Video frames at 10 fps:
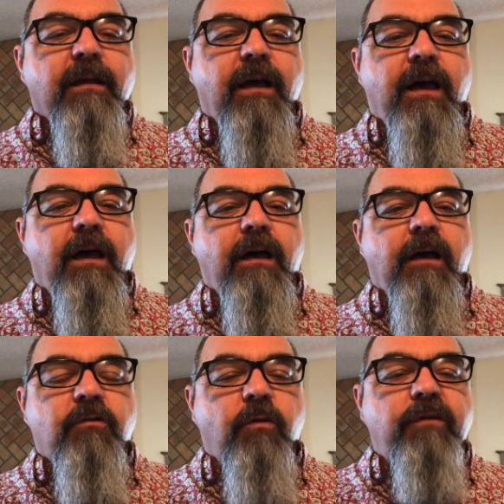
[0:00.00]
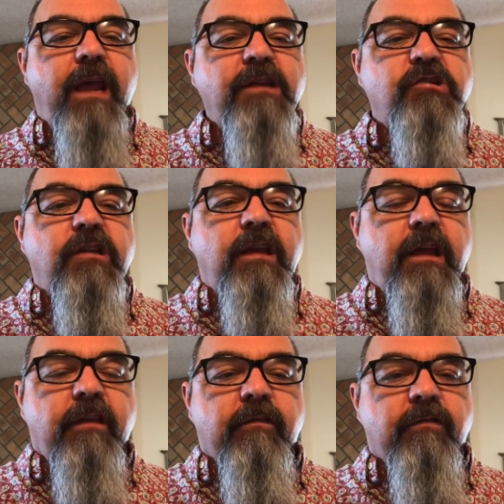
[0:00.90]
Uh, a quotation
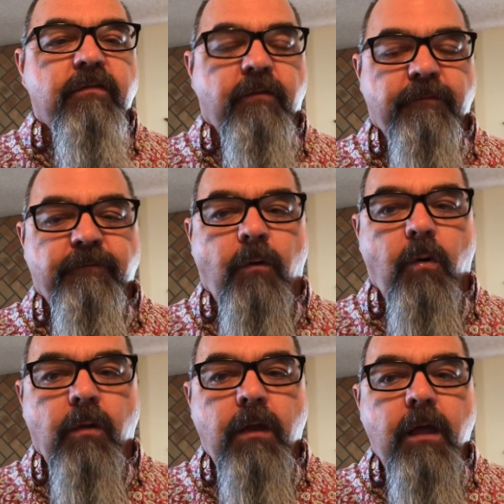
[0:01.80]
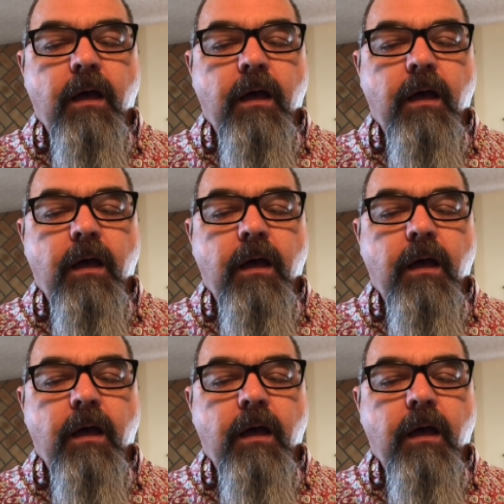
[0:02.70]
is the full